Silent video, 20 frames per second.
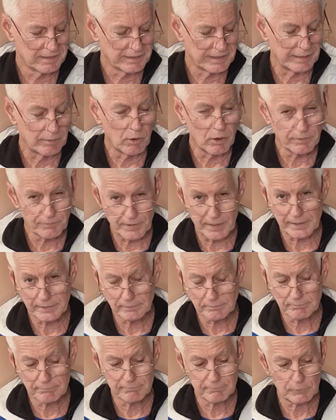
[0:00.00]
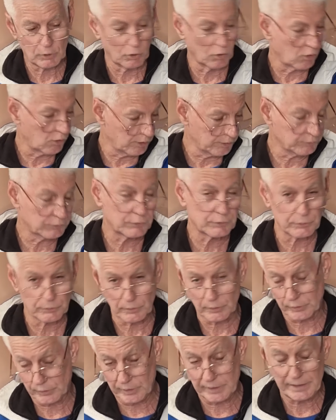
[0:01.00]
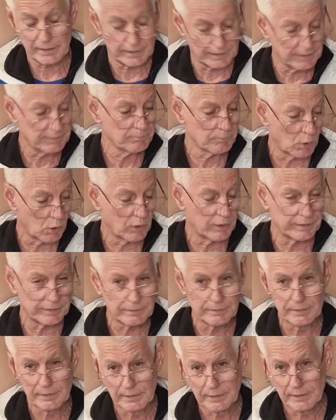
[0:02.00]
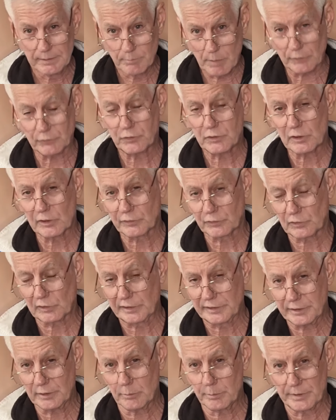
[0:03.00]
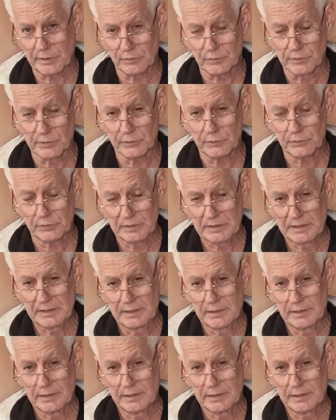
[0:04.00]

Now, I've had clients in my musculoskeletal business